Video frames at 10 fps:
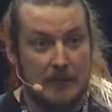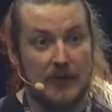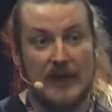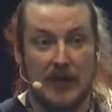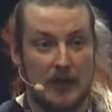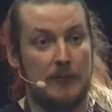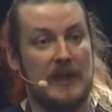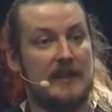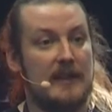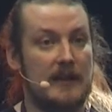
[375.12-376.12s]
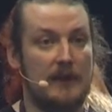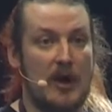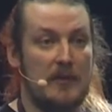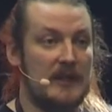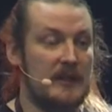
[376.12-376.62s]
development
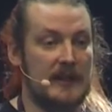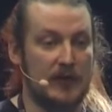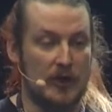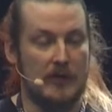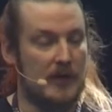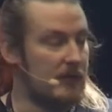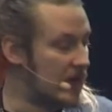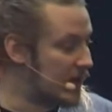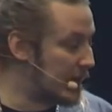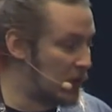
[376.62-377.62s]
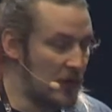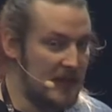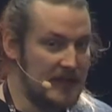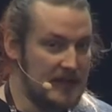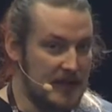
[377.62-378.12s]
environment
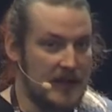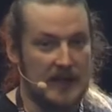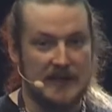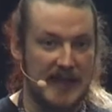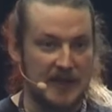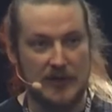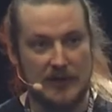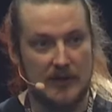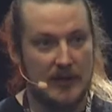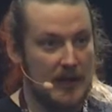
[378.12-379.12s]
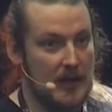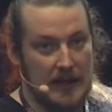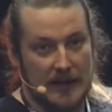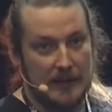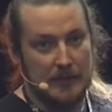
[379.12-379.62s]
deployments, staging
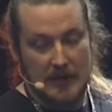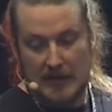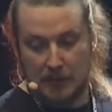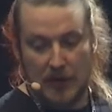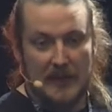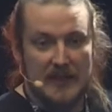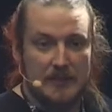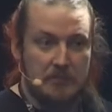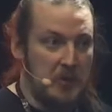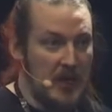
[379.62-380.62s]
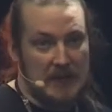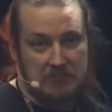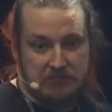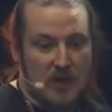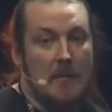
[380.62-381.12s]
deployments pretty
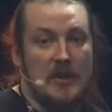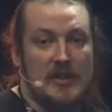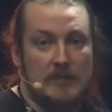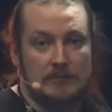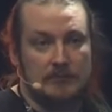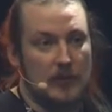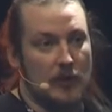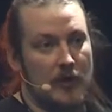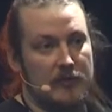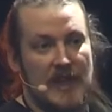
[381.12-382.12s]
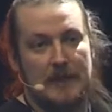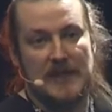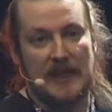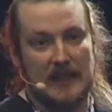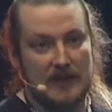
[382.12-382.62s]
cumbersome or
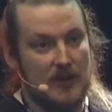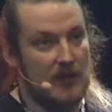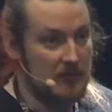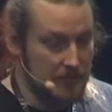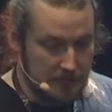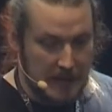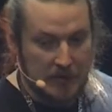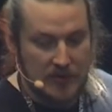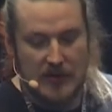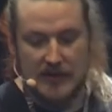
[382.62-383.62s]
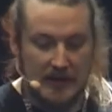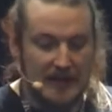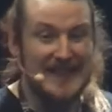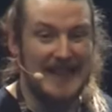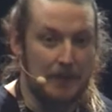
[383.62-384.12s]
time-taking, so people just
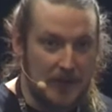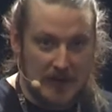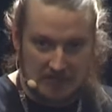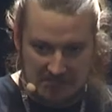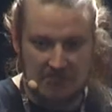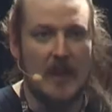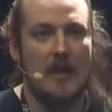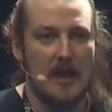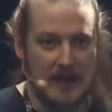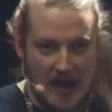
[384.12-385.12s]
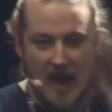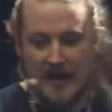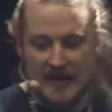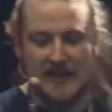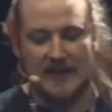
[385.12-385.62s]
skip the
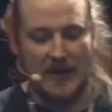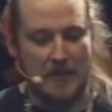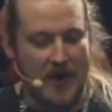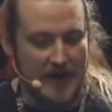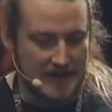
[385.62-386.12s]
unnecessary part.